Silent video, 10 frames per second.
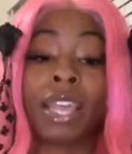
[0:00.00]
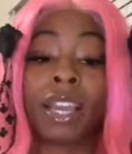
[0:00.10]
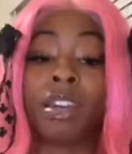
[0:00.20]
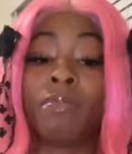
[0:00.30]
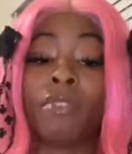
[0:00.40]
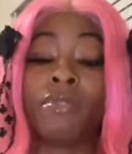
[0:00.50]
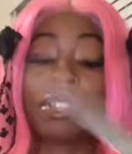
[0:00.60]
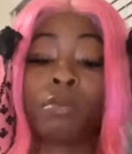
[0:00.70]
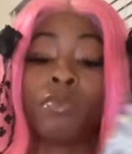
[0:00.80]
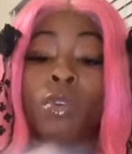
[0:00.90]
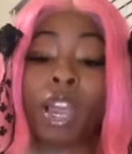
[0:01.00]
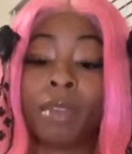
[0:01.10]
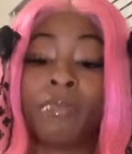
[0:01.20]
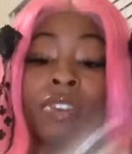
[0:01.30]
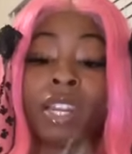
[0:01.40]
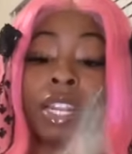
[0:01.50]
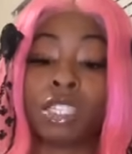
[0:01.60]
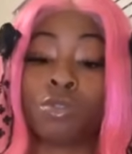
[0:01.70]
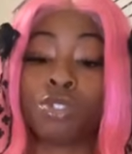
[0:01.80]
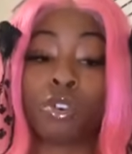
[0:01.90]
that could have been, for some of you, I am feeling like
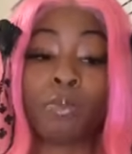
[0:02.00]
this was your